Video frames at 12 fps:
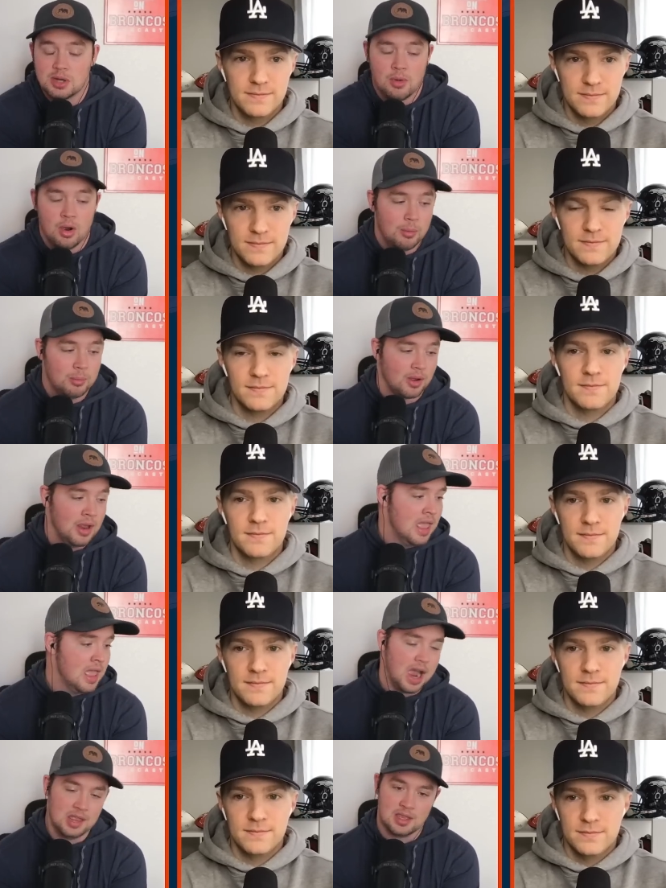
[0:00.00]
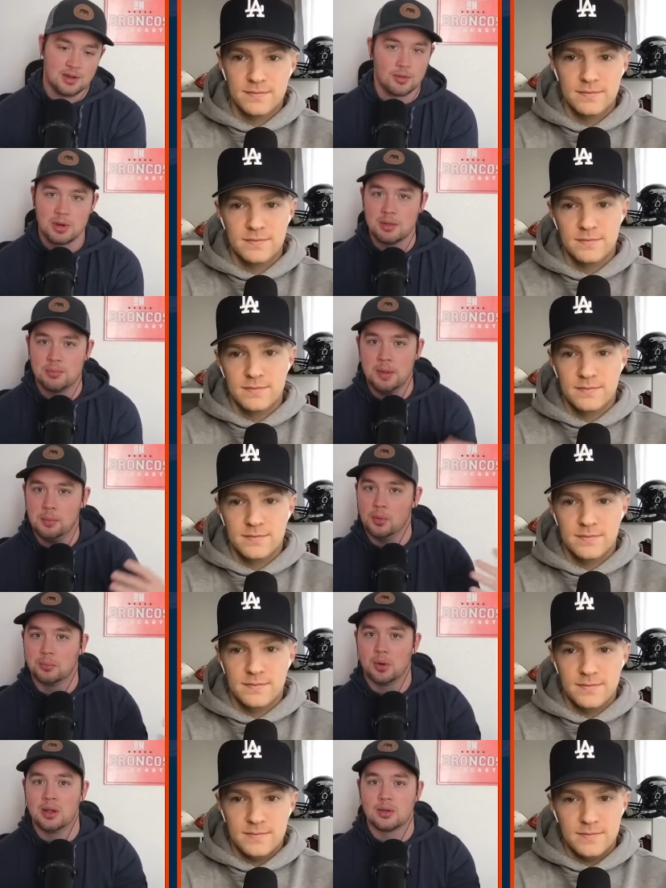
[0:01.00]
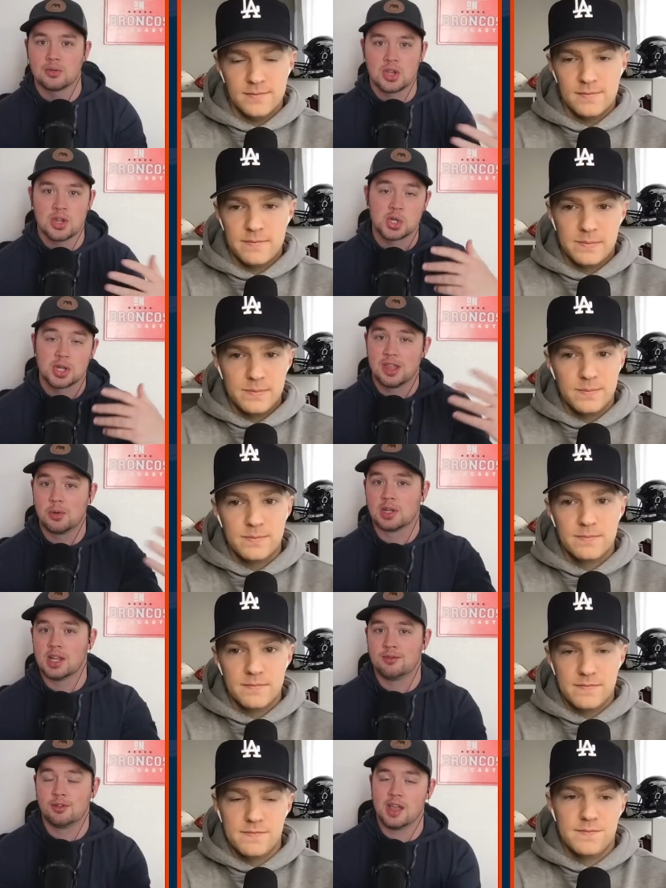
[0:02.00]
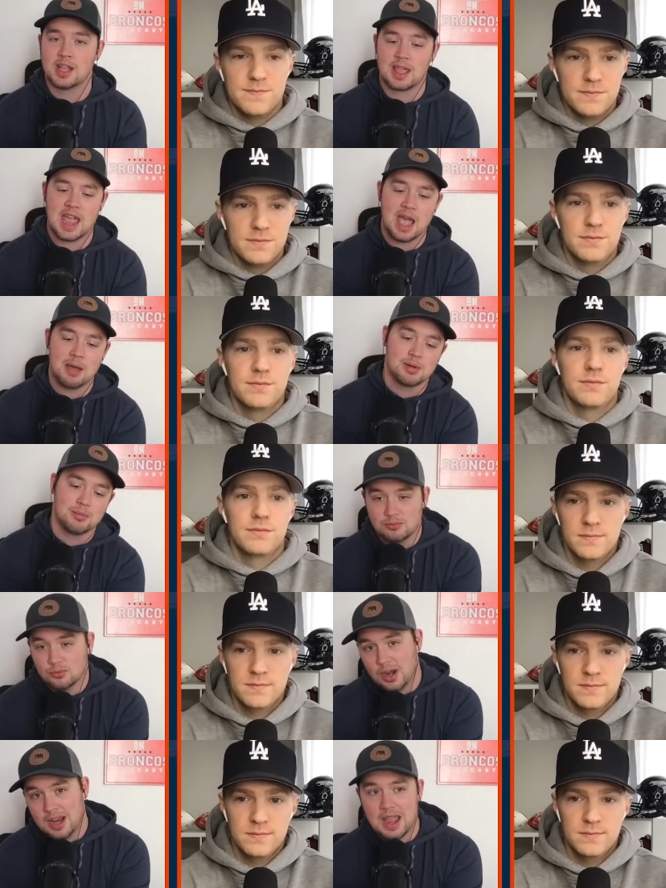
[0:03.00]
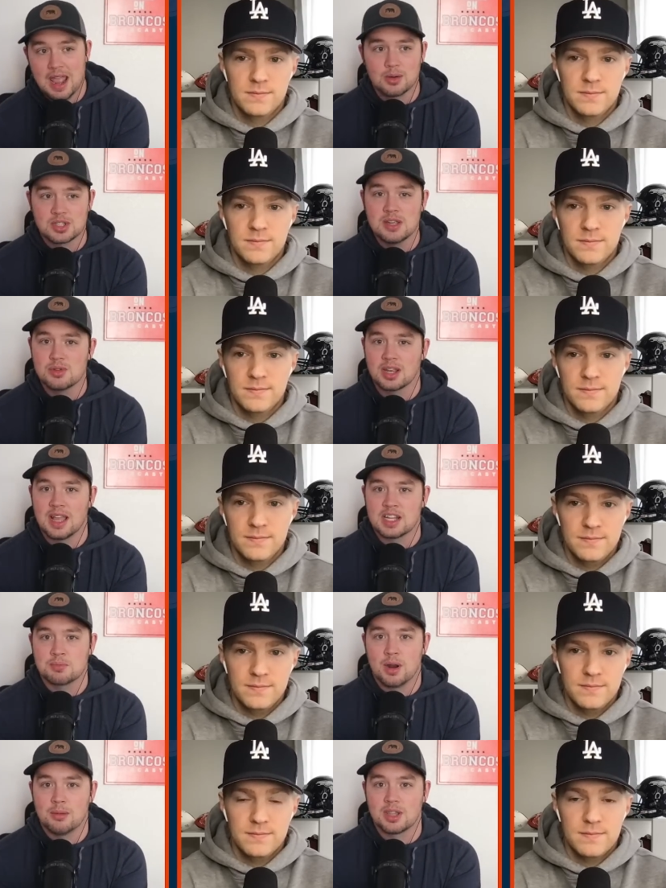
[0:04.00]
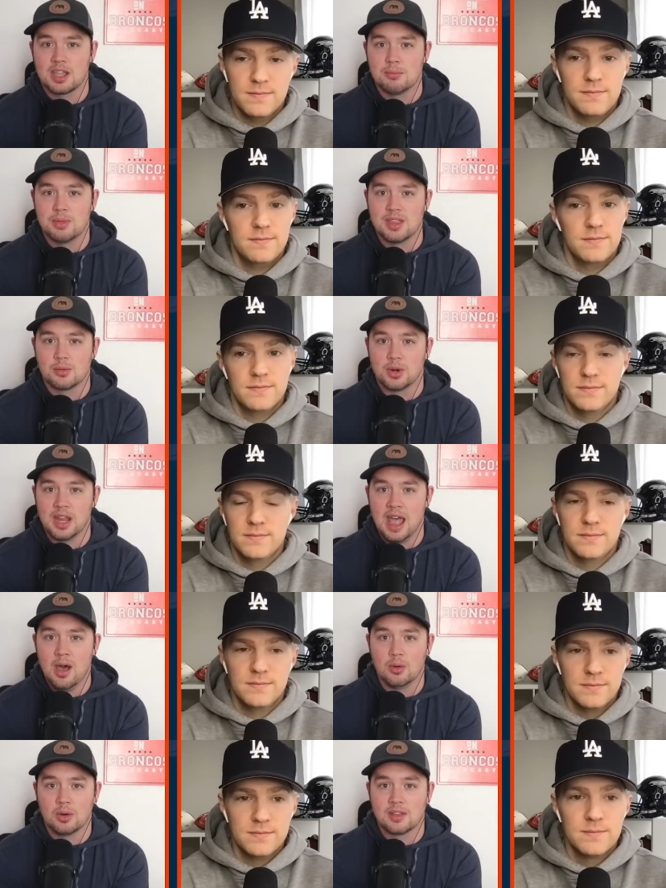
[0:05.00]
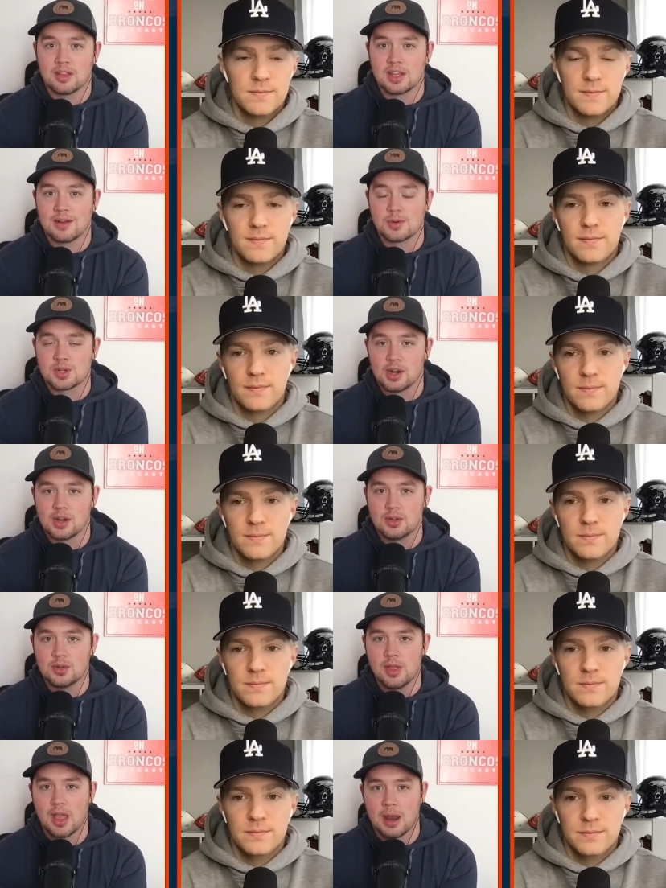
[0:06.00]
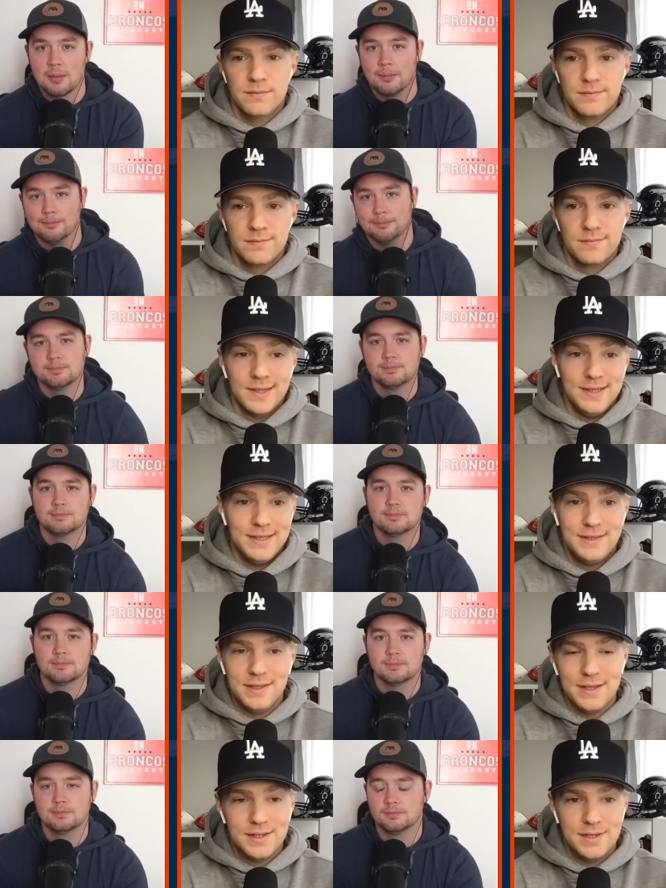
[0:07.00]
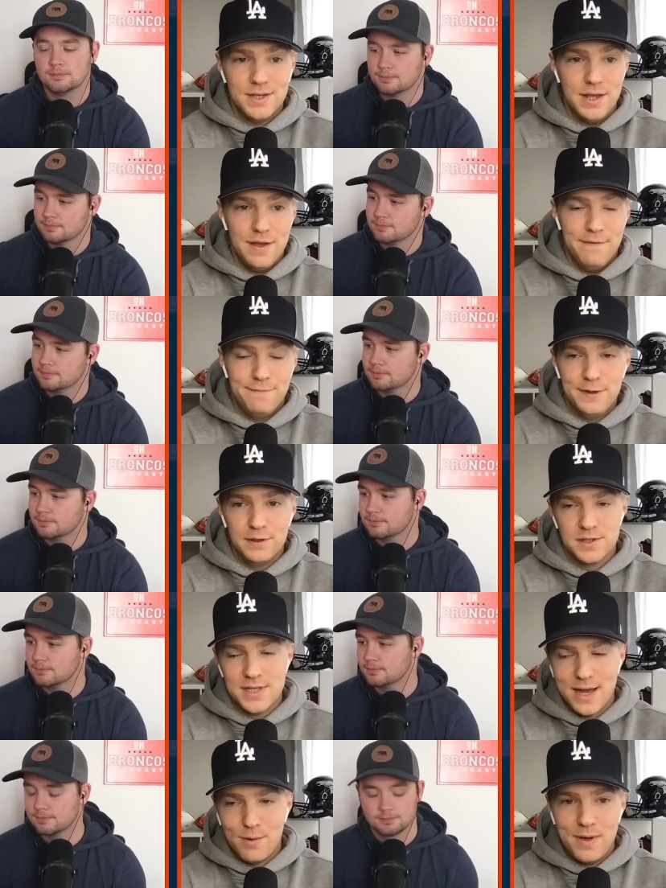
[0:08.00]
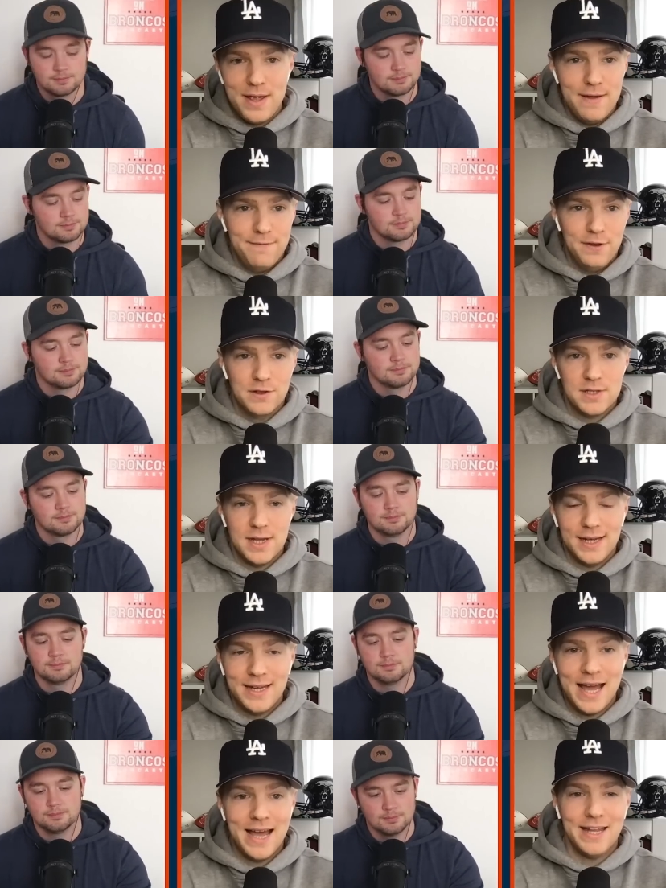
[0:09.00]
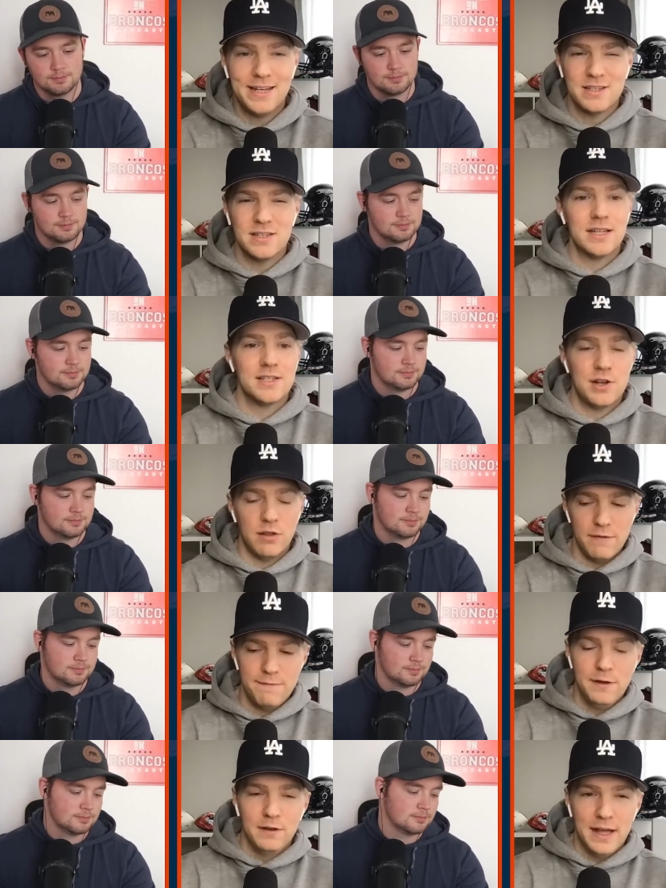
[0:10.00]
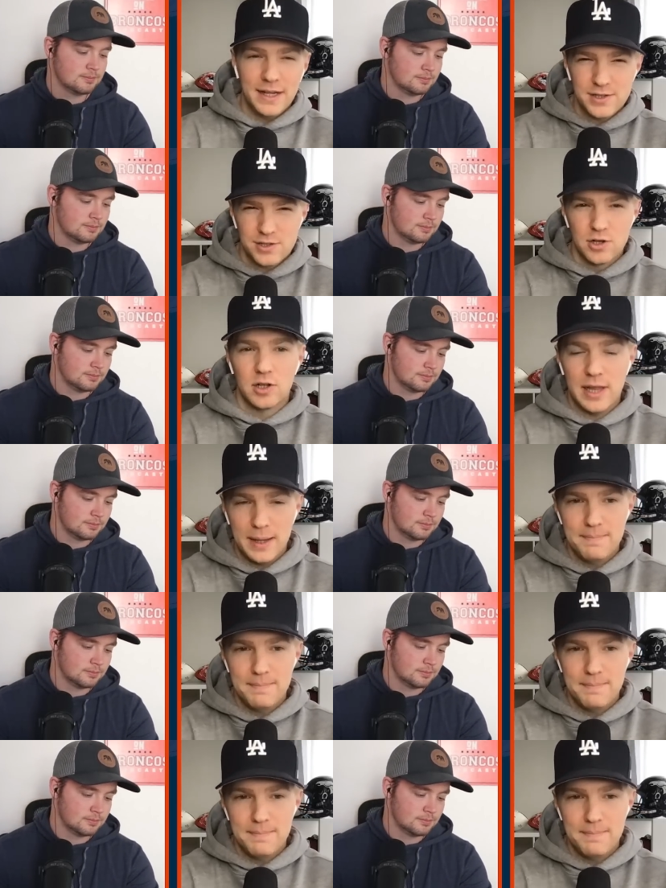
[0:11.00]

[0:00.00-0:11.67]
Speaker 1: Harbaugh? I think for many people in Broncos country, they would love for that to happen. But right now, it seems like that's probably going to be the reality
Speaker 2: that Denver's going to do that. It does. It feels that way. It feels like not, it doesn't necessarily feel like circling